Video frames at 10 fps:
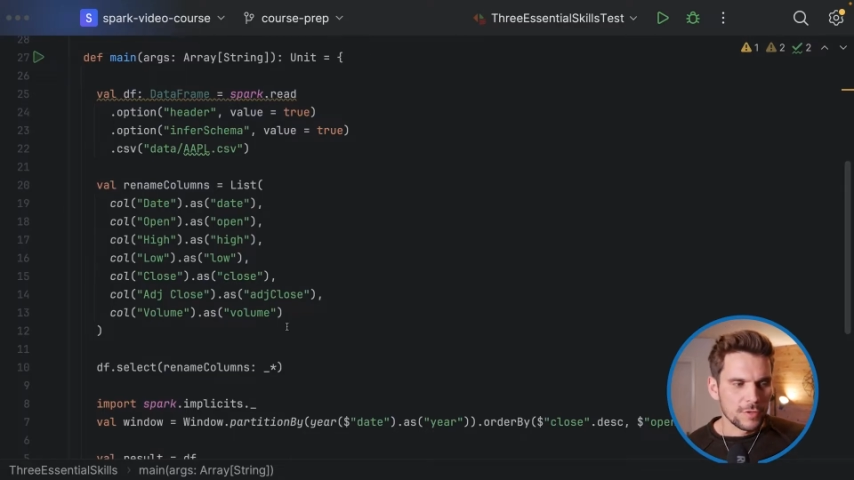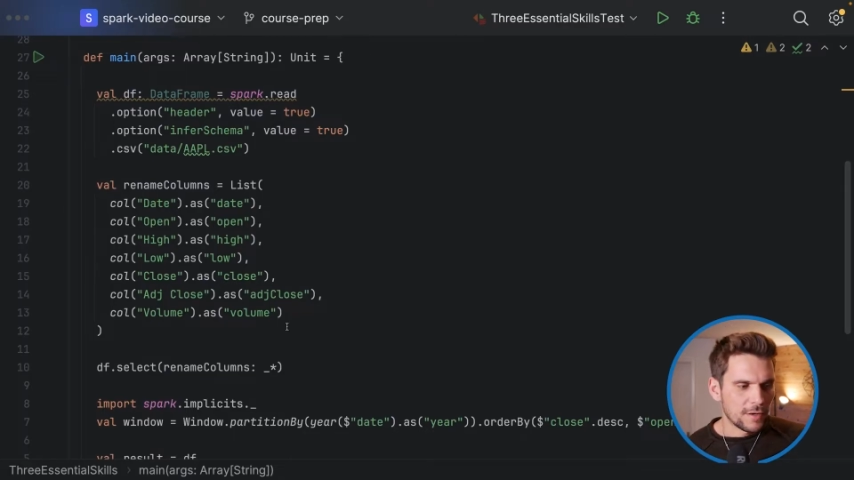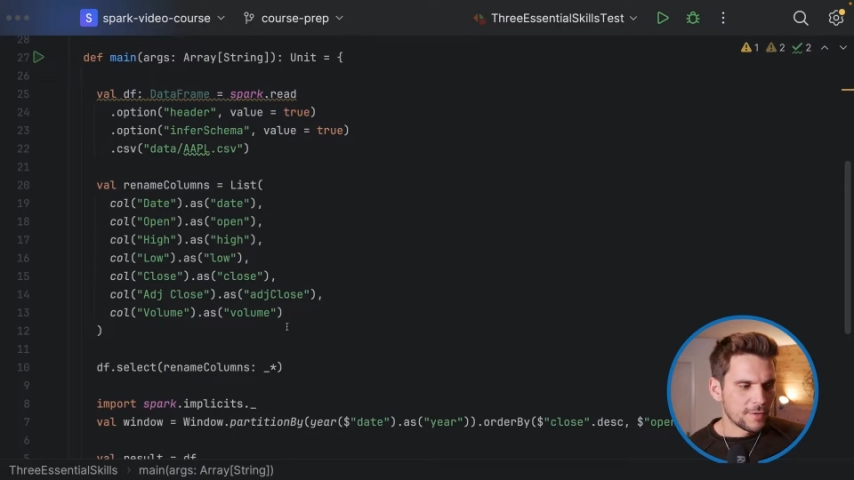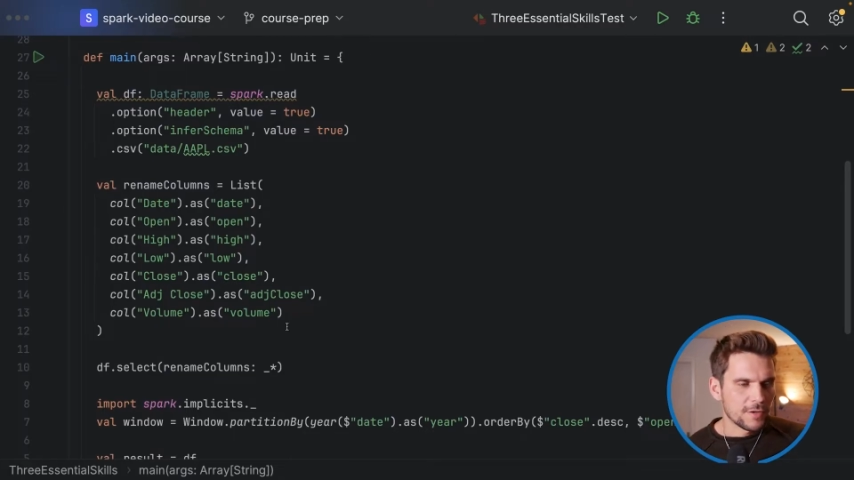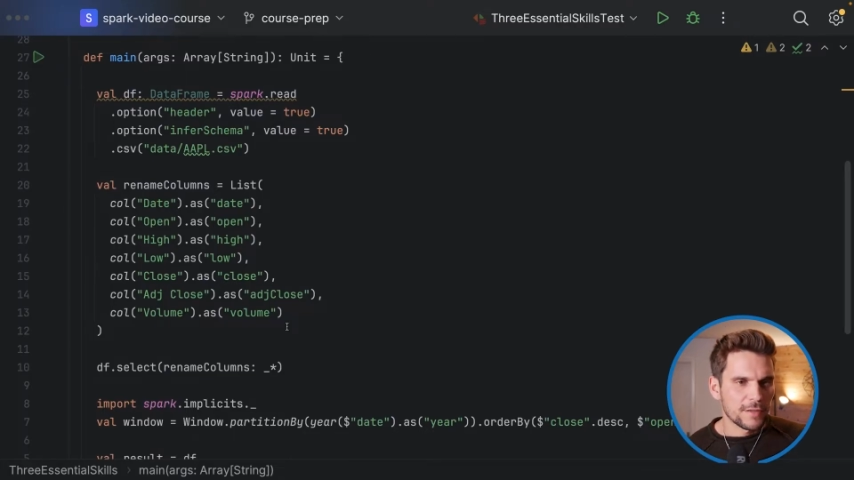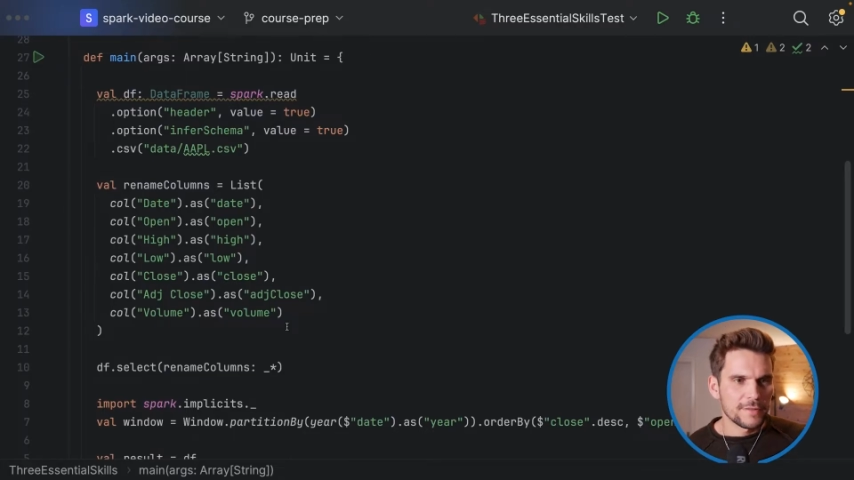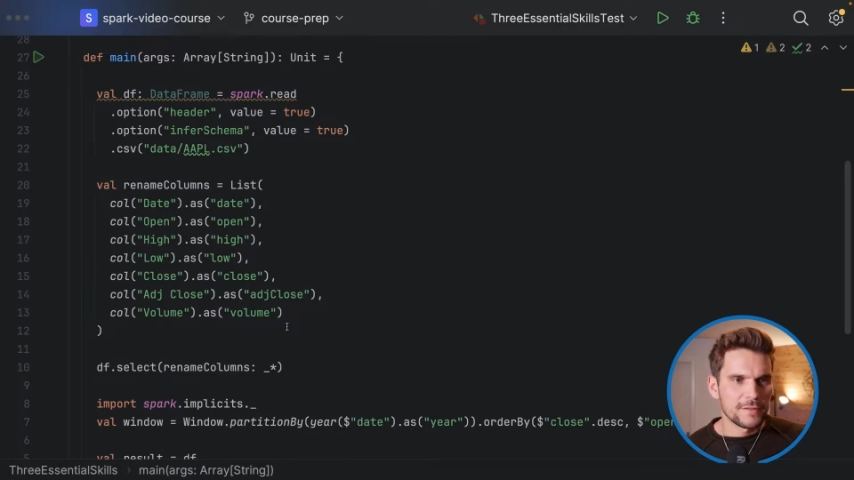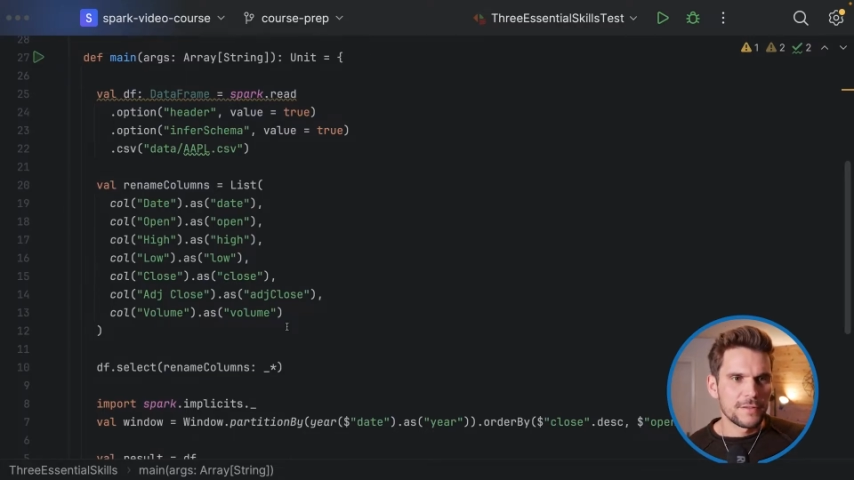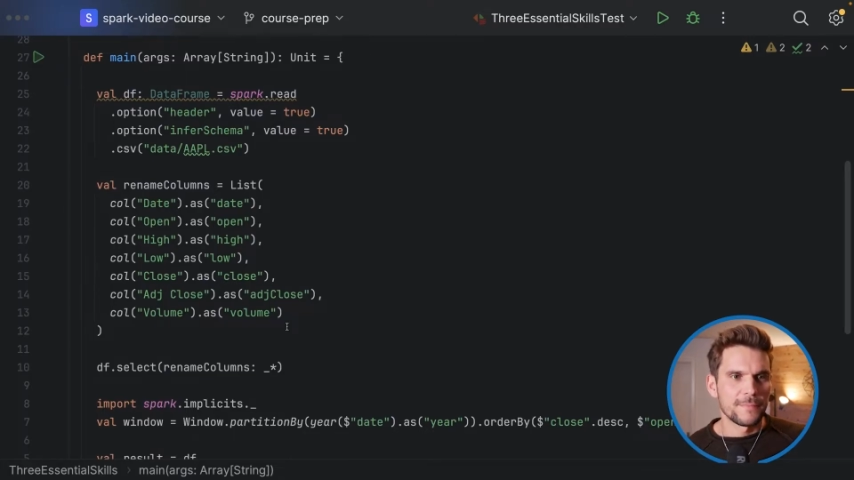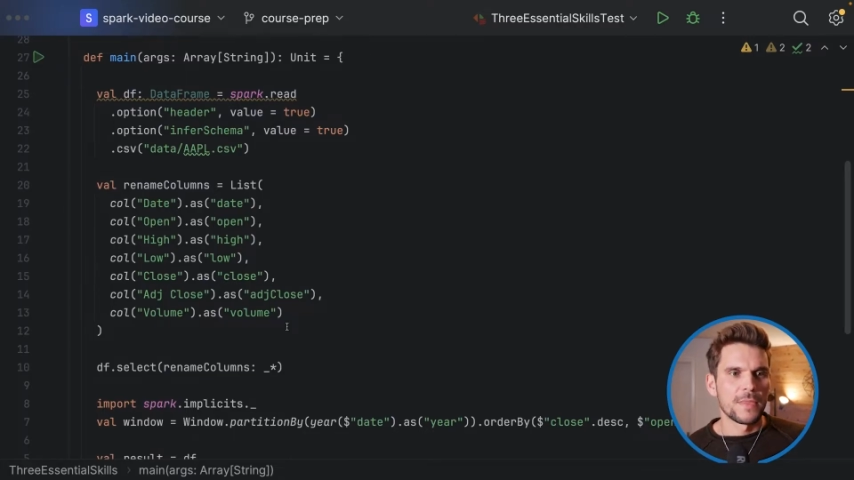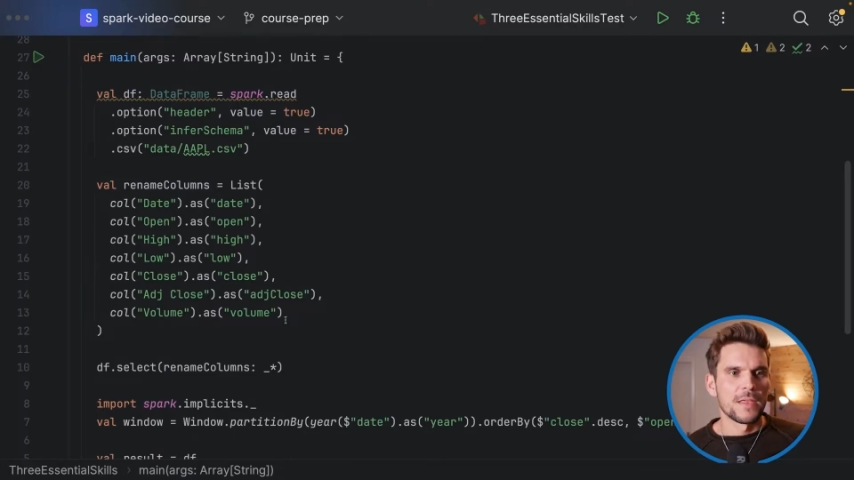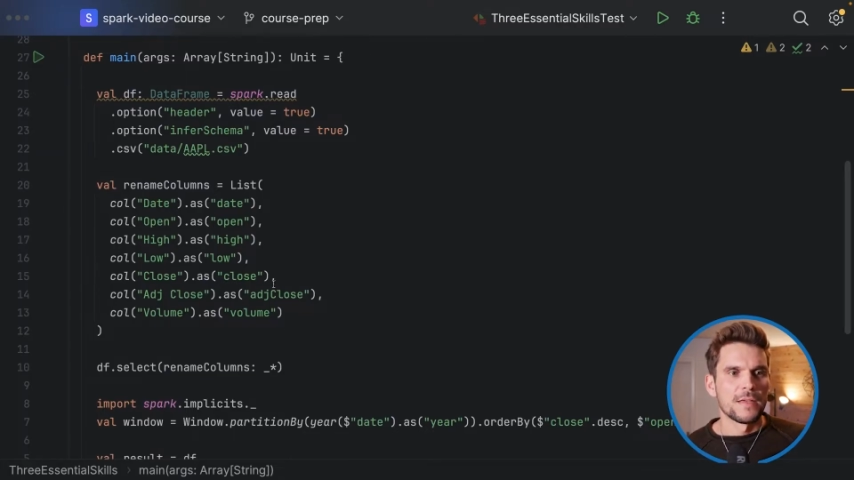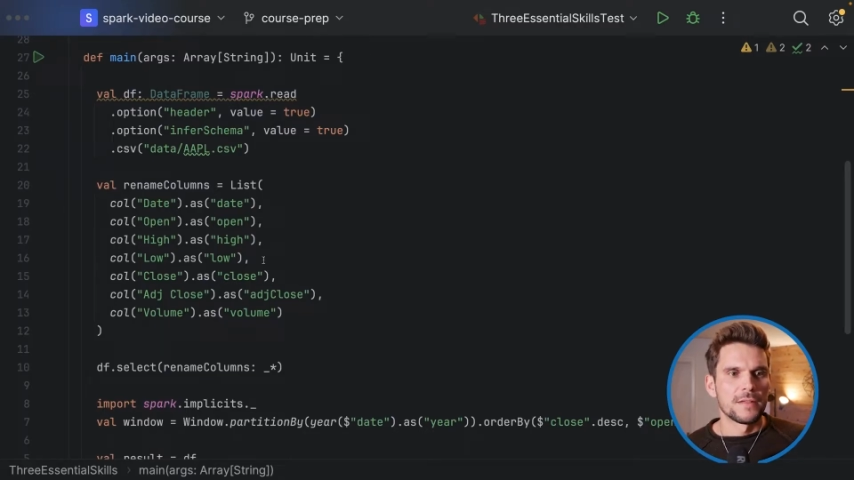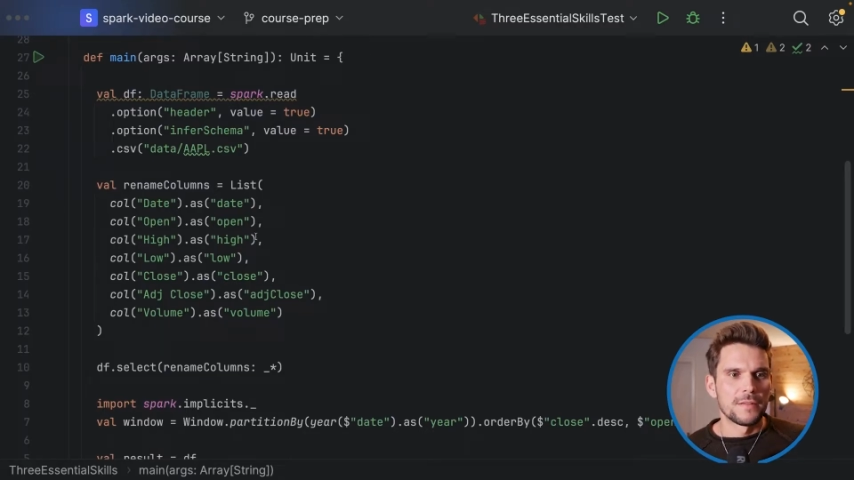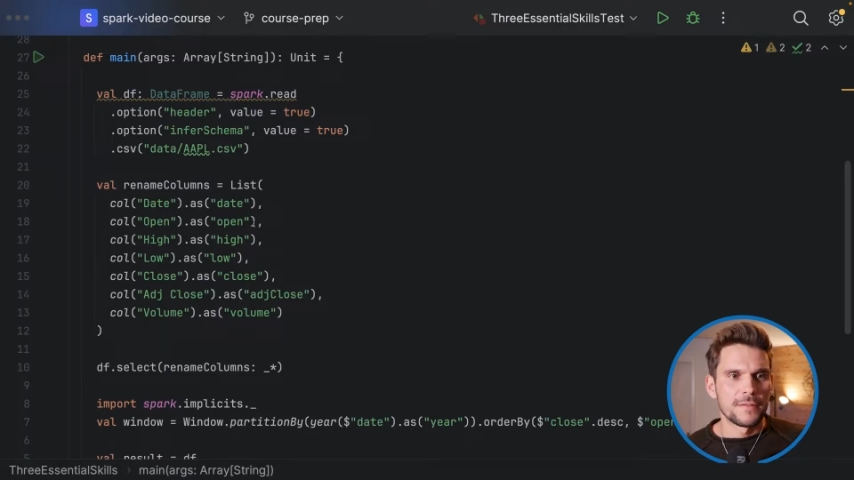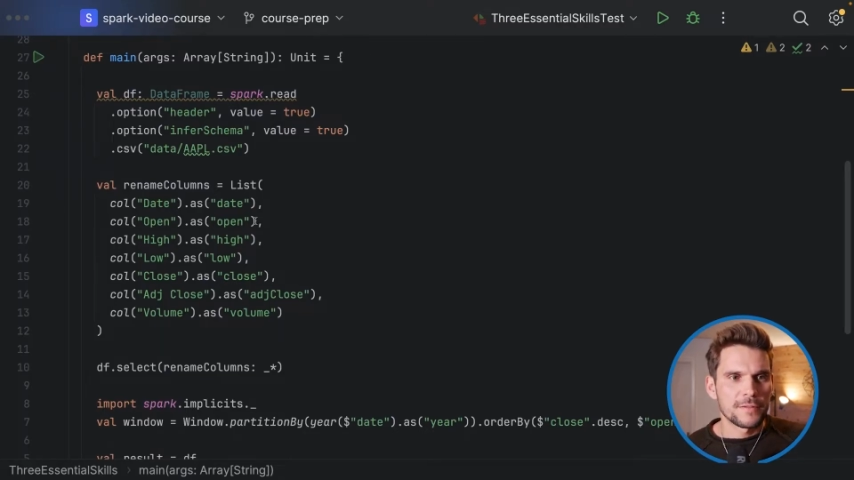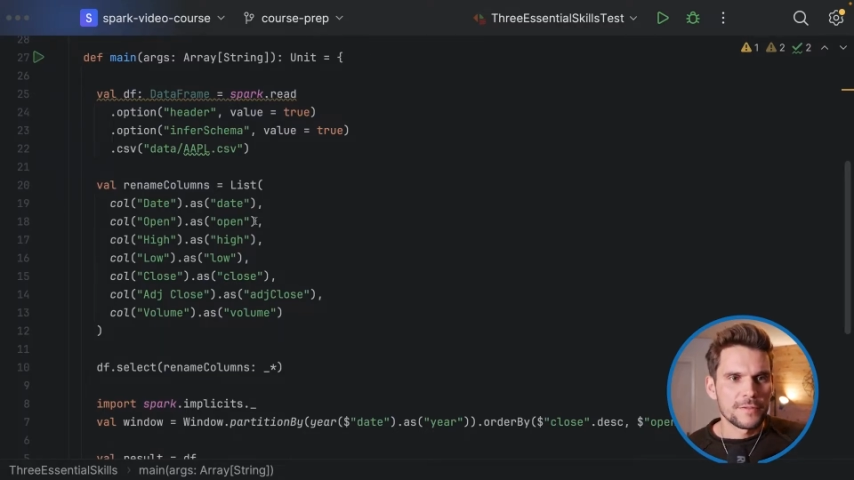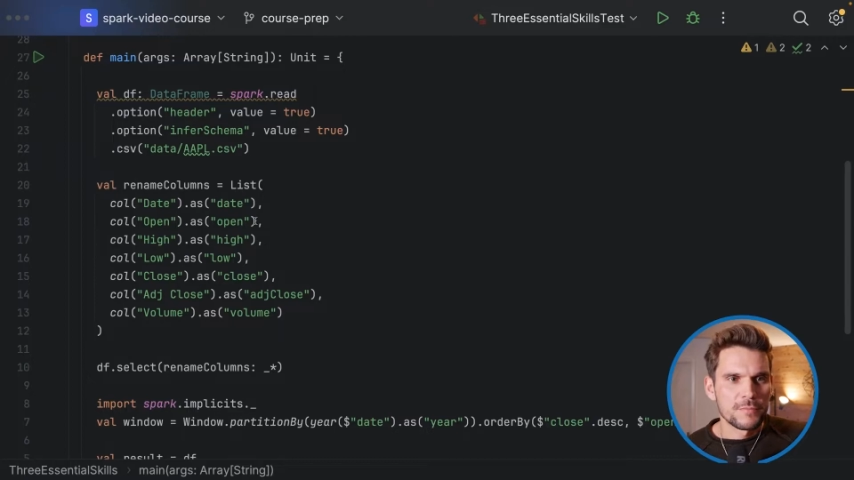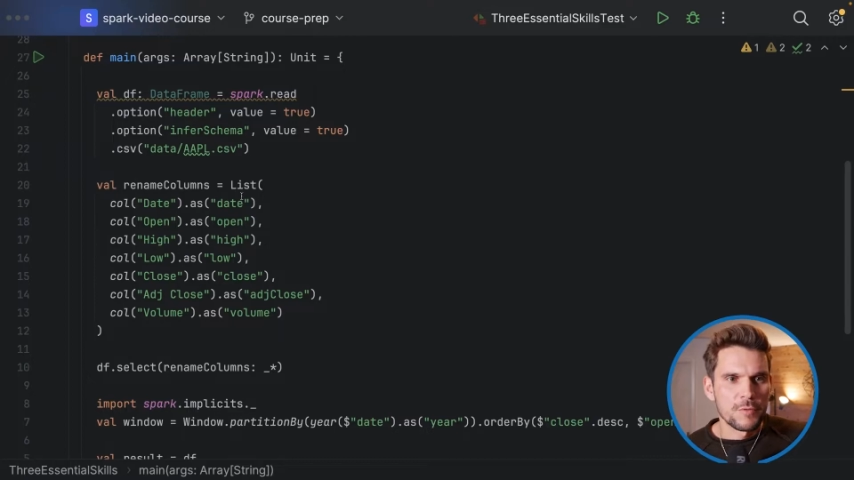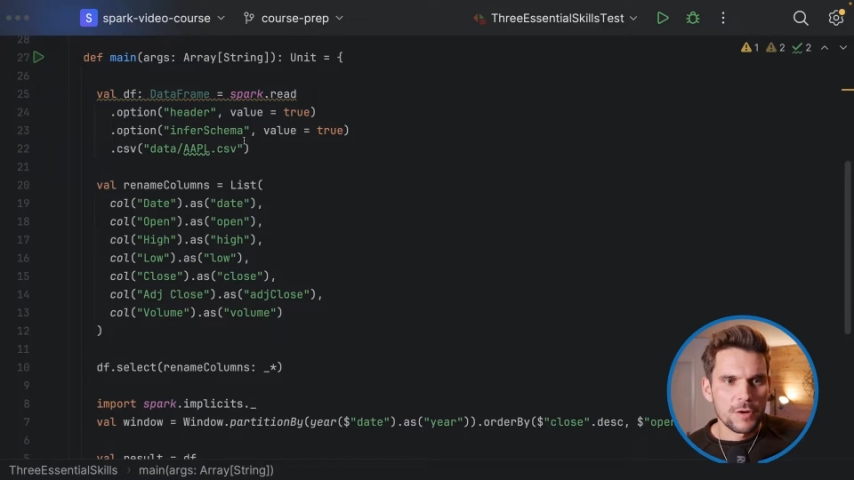And as you can see, this
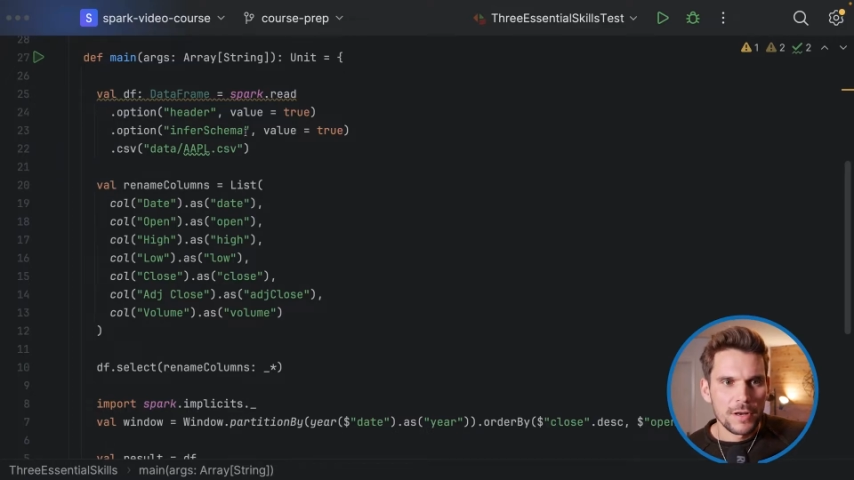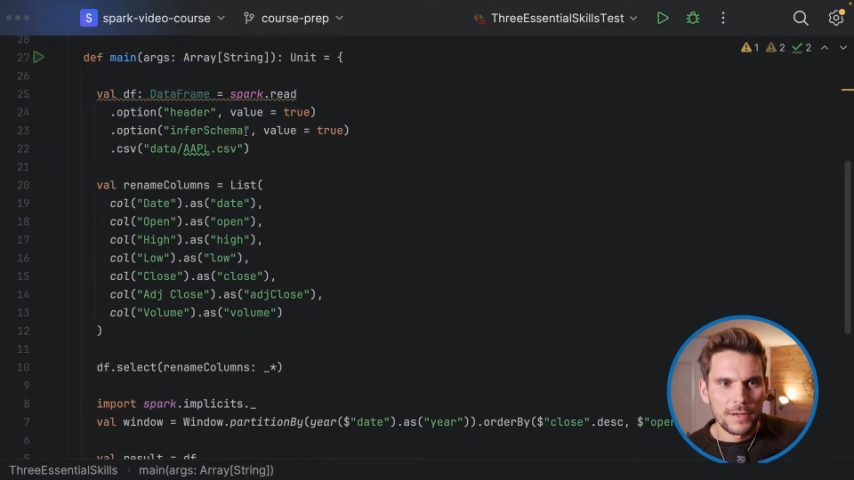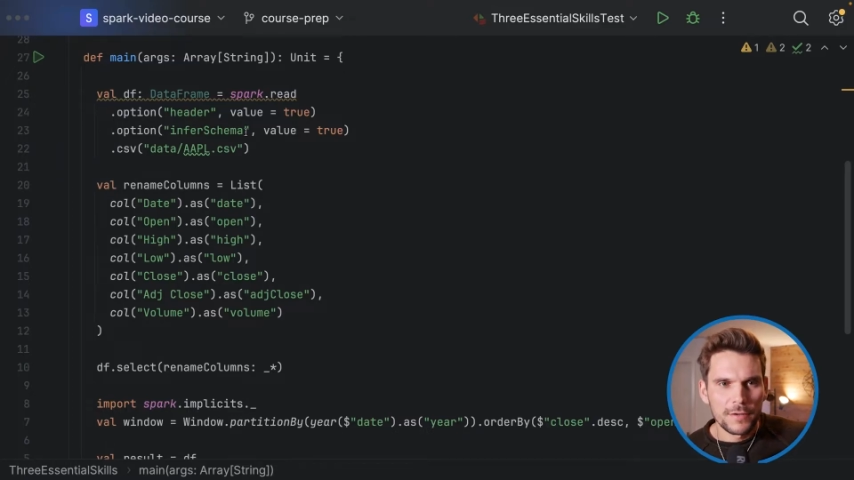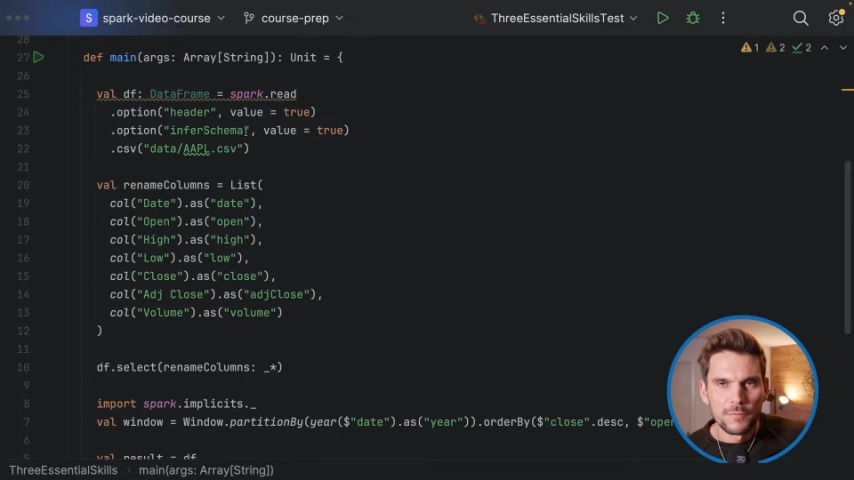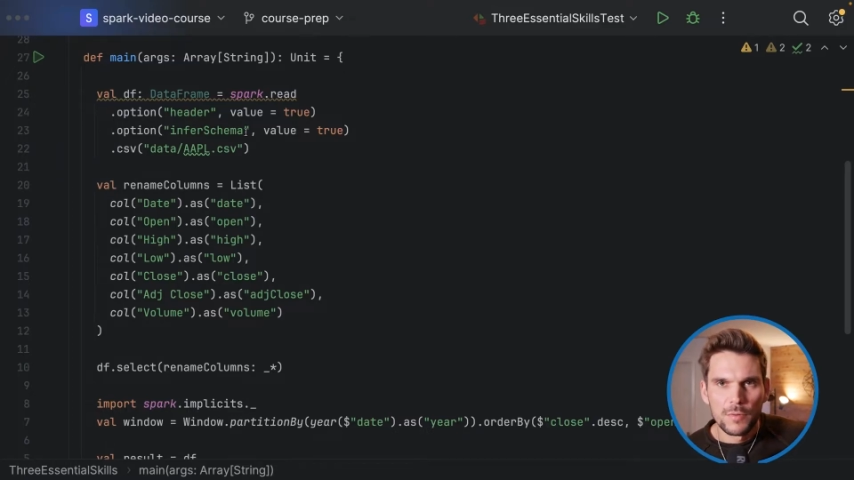is more like